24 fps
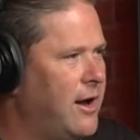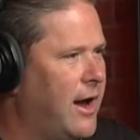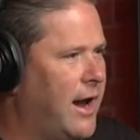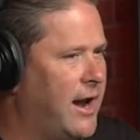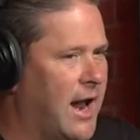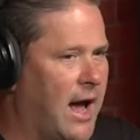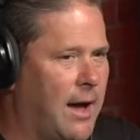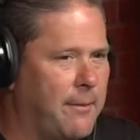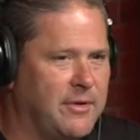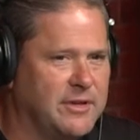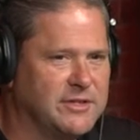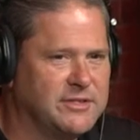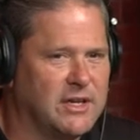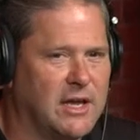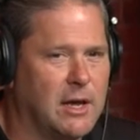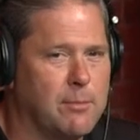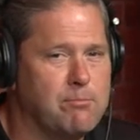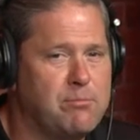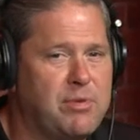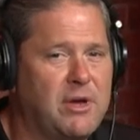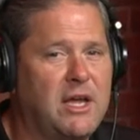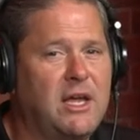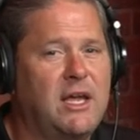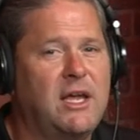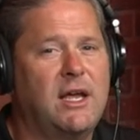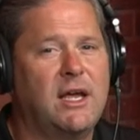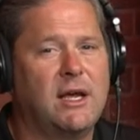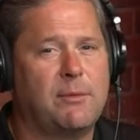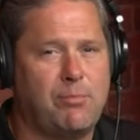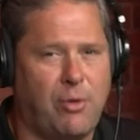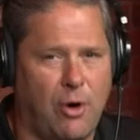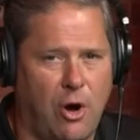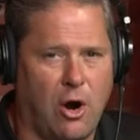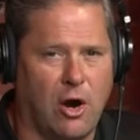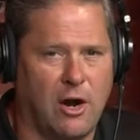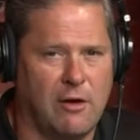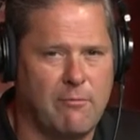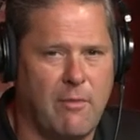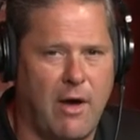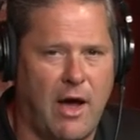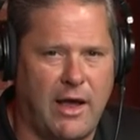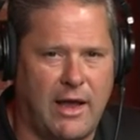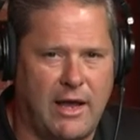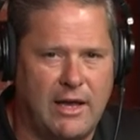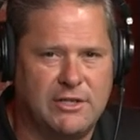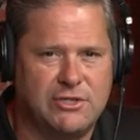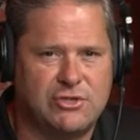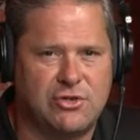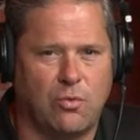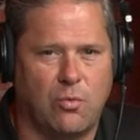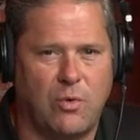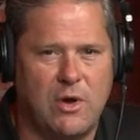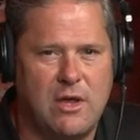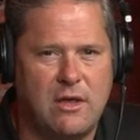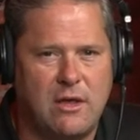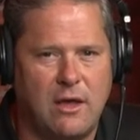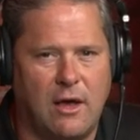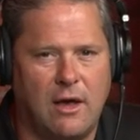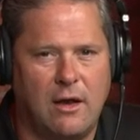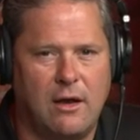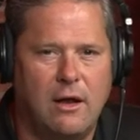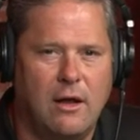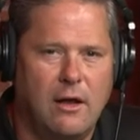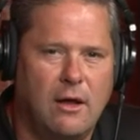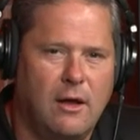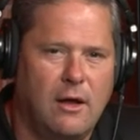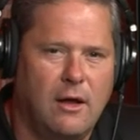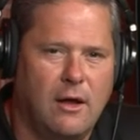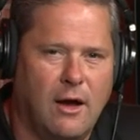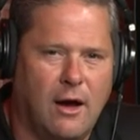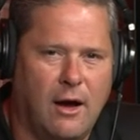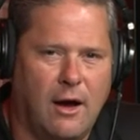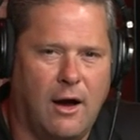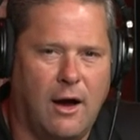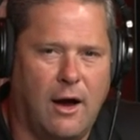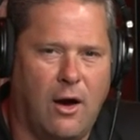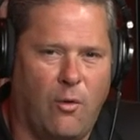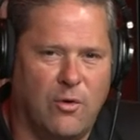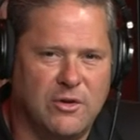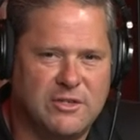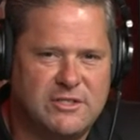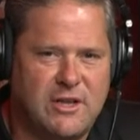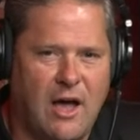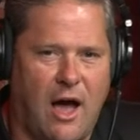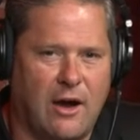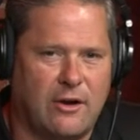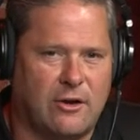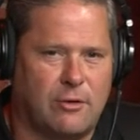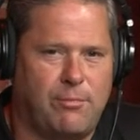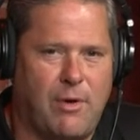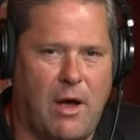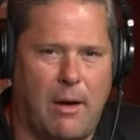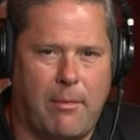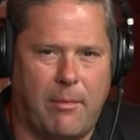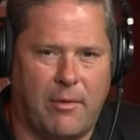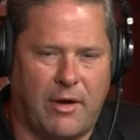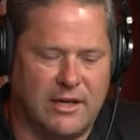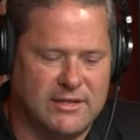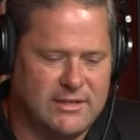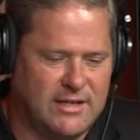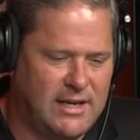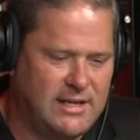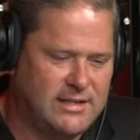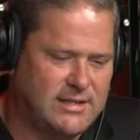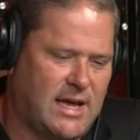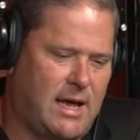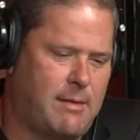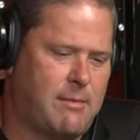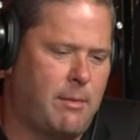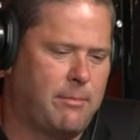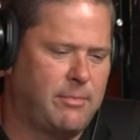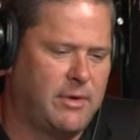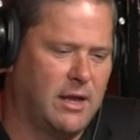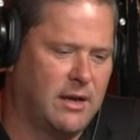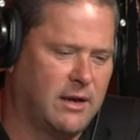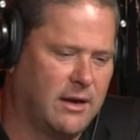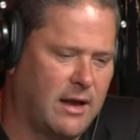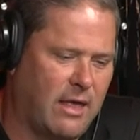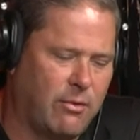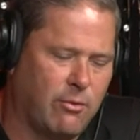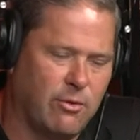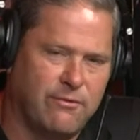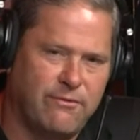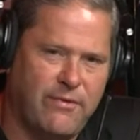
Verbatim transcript: And obviously, a big part of my Easter weekend uh, was Dr. Pepper because anytime I'm getting together with